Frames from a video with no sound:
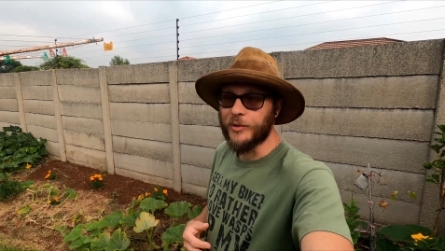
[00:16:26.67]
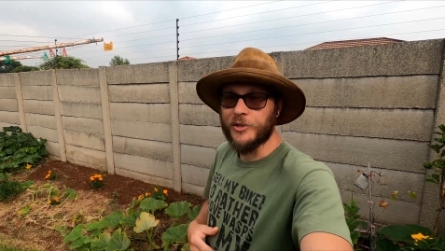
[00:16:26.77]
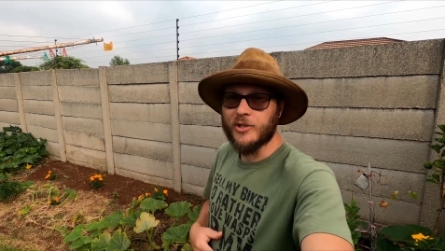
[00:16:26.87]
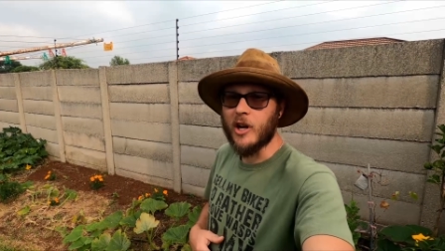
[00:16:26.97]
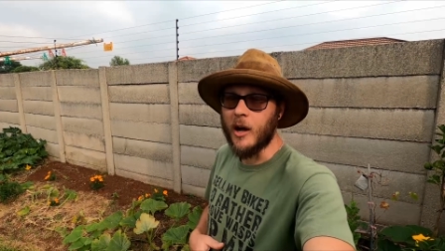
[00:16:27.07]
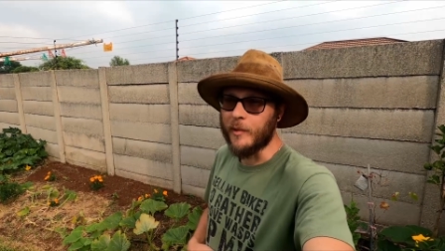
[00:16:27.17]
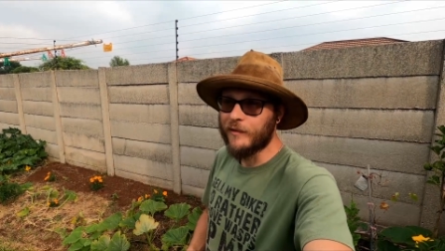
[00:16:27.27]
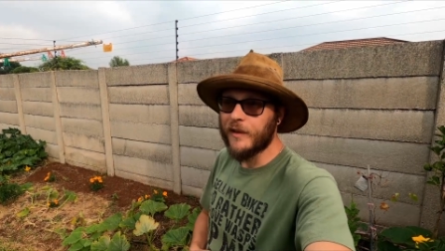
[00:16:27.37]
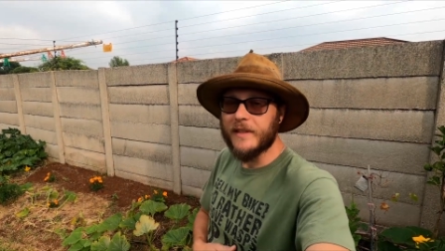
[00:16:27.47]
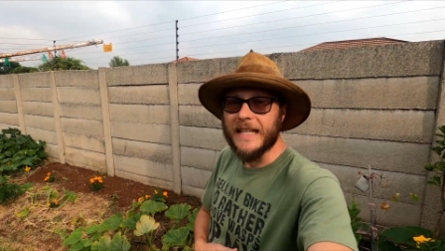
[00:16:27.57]
Because, yeah, I
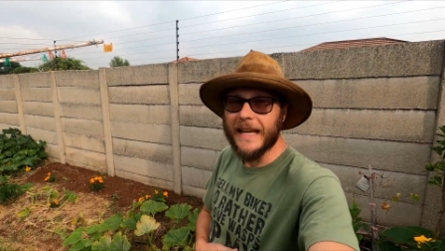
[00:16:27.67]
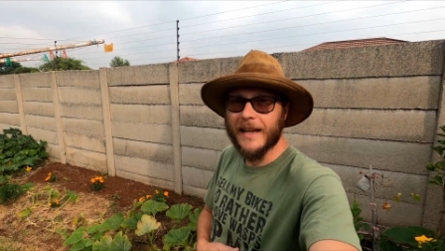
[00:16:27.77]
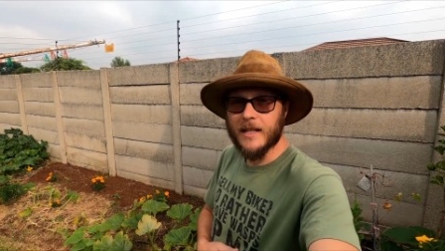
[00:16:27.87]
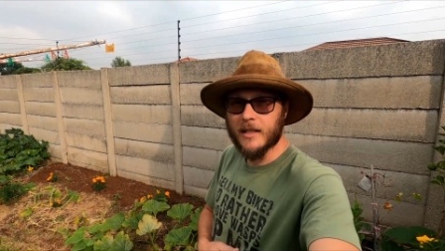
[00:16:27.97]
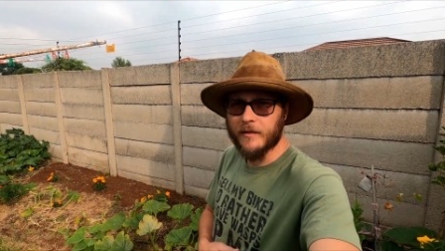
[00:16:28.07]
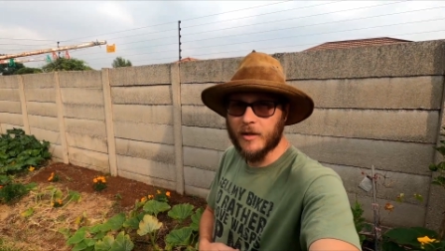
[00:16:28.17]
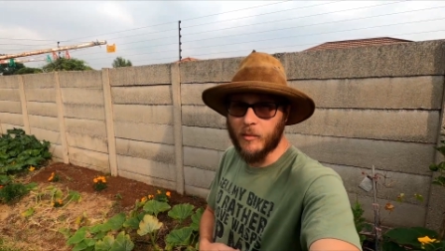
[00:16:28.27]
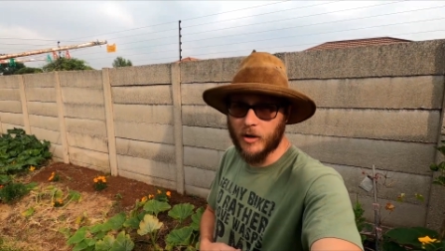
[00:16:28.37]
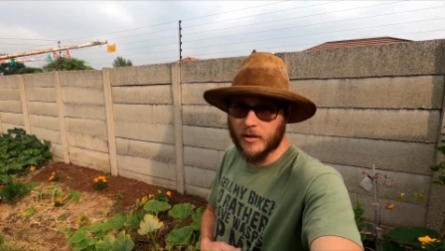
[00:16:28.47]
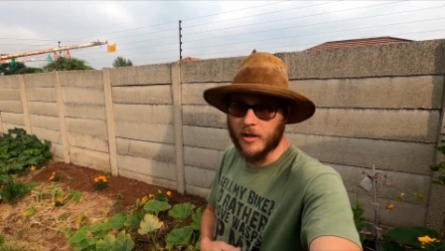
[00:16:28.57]
mean, 15 kgs of
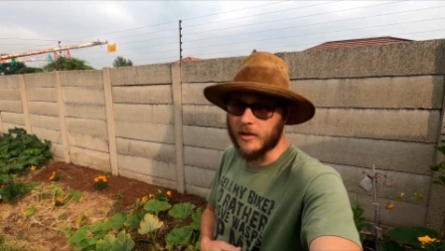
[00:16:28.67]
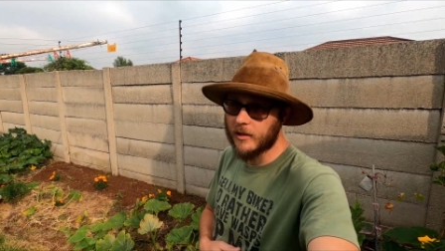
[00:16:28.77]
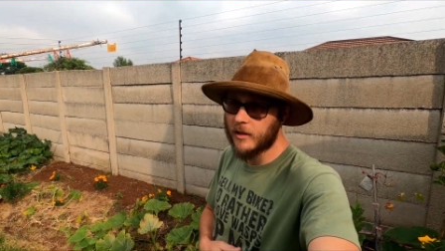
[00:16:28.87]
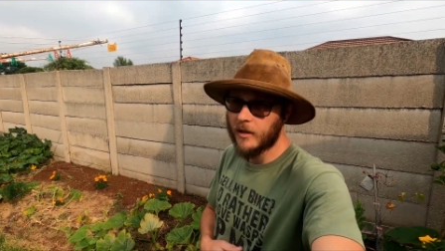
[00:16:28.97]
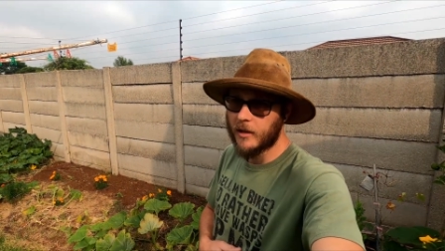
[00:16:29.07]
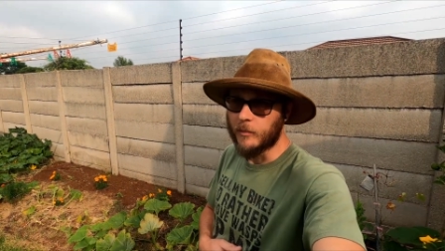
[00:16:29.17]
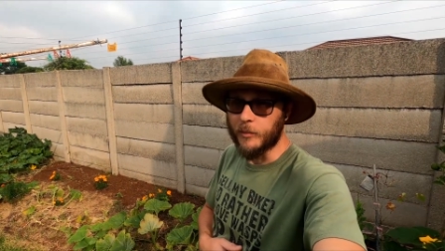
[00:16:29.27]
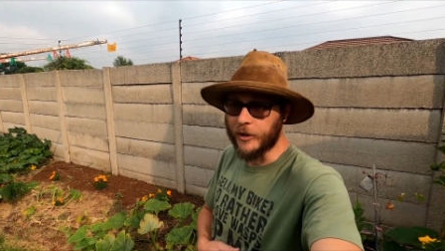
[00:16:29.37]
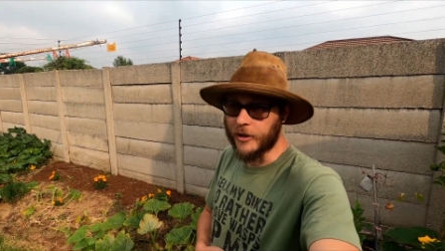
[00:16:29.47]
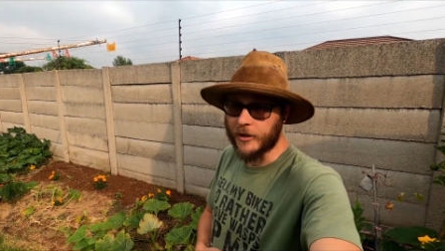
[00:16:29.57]
tomatoes,
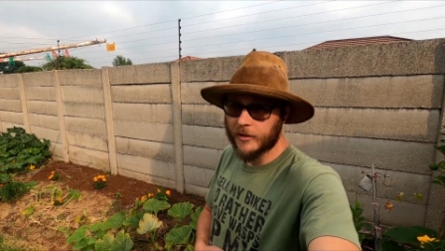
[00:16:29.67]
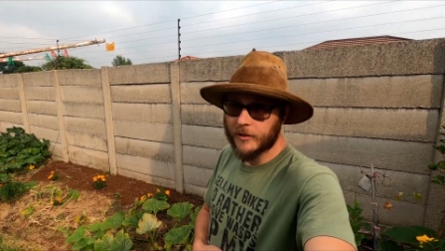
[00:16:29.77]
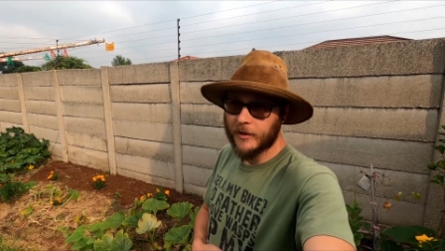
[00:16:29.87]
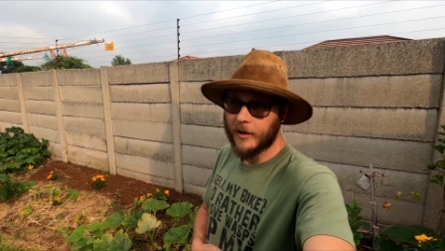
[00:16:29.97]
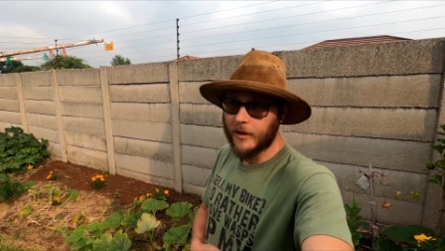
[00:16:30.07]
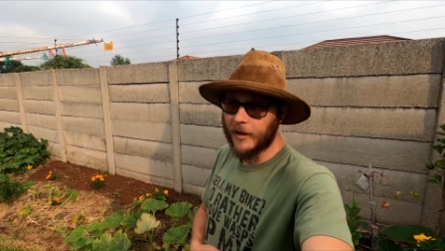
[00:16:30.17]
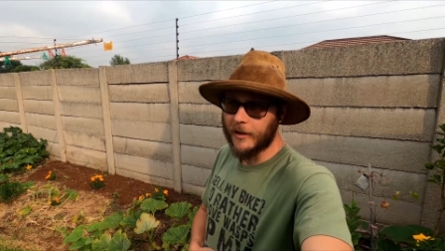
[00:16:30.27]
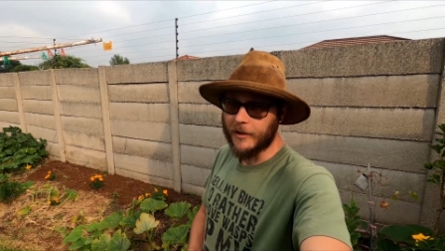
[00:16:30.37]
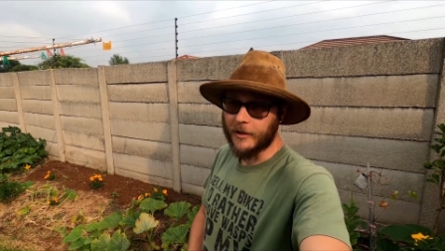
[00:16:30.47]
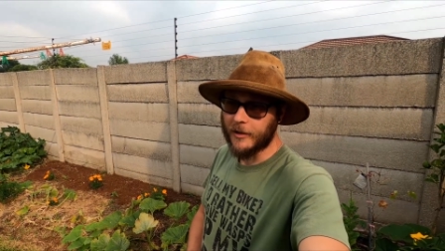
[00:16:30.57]
bro,
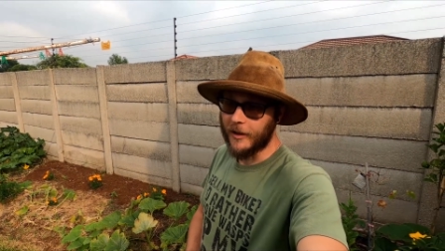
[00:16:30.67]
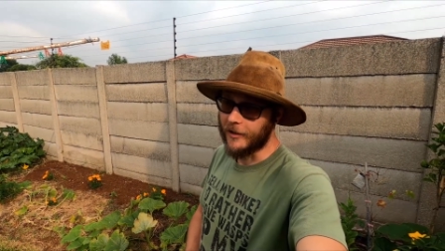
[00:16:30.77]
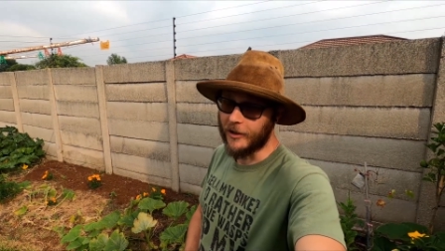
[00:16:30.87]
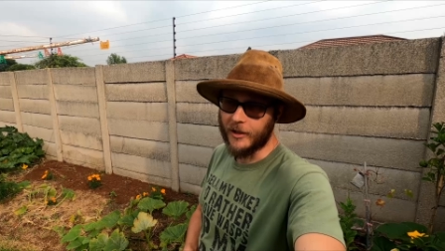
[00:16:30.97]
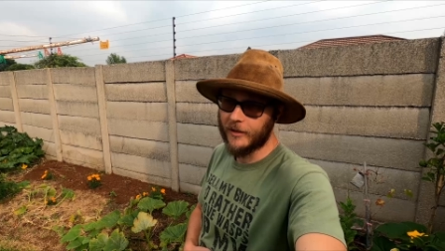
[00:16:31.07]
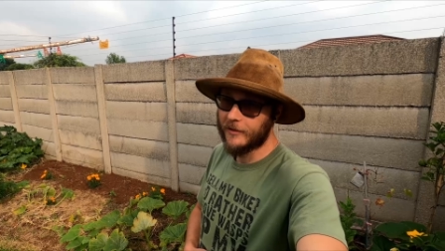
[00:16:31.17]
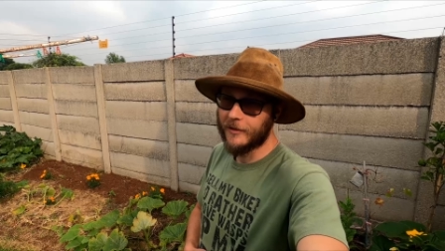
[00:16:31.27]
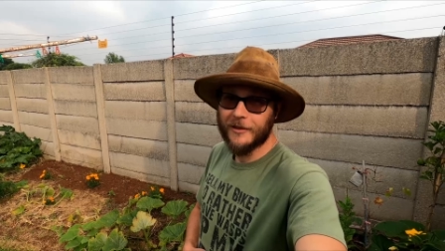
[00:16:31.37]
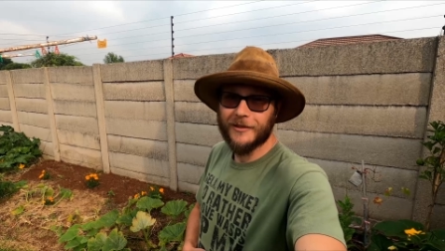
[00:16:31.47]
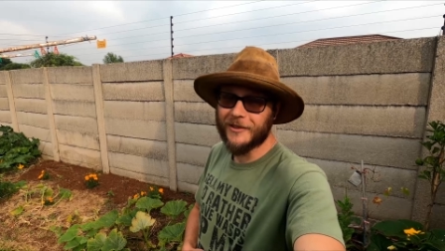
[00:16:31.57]
yeah,
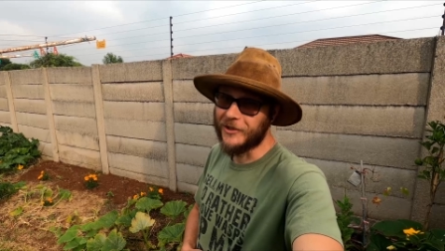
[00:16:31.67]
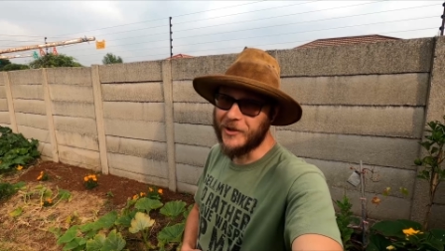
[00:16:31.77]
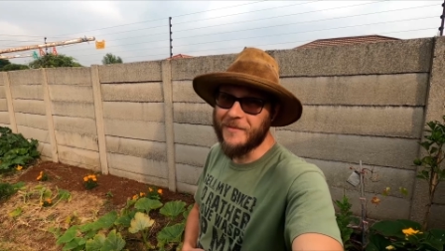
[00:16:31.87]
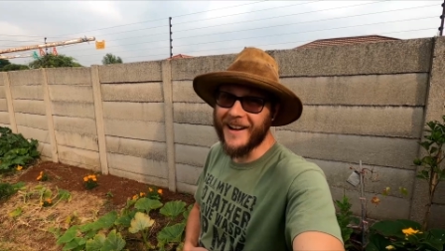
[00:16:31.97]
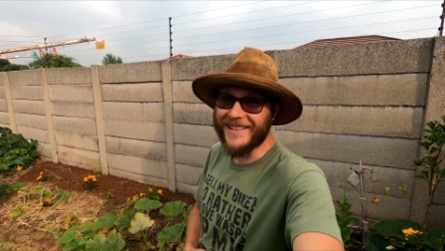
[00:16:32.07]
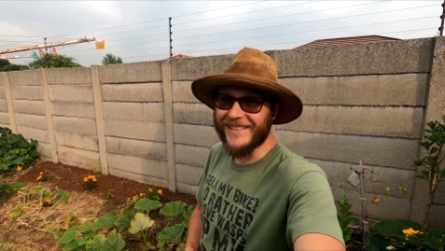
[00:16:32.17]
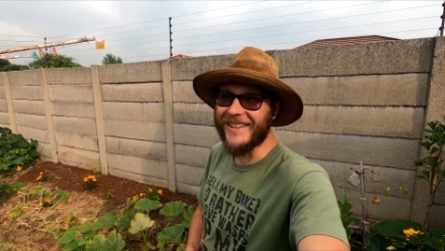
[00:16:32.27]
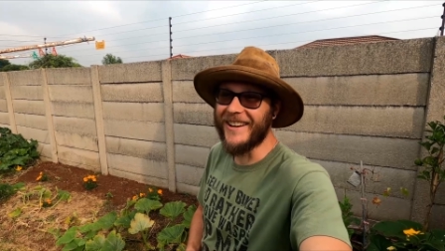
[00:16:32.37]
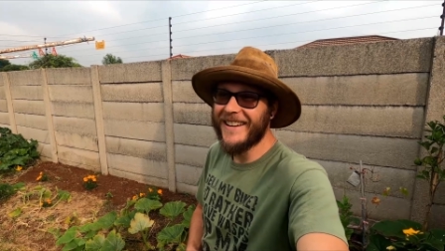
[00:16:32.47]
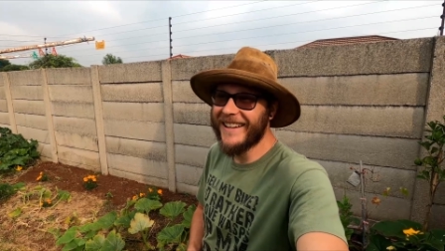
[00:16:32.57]
it's too much,
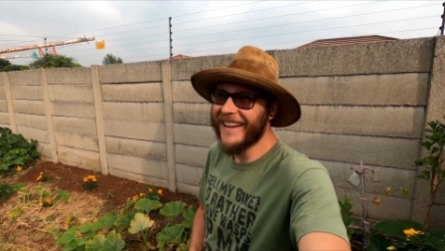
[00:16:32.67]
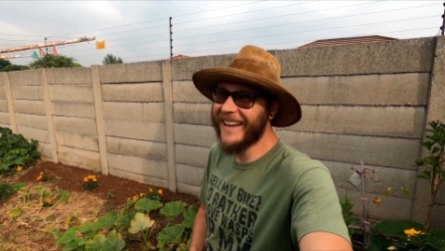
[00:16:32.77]
dude.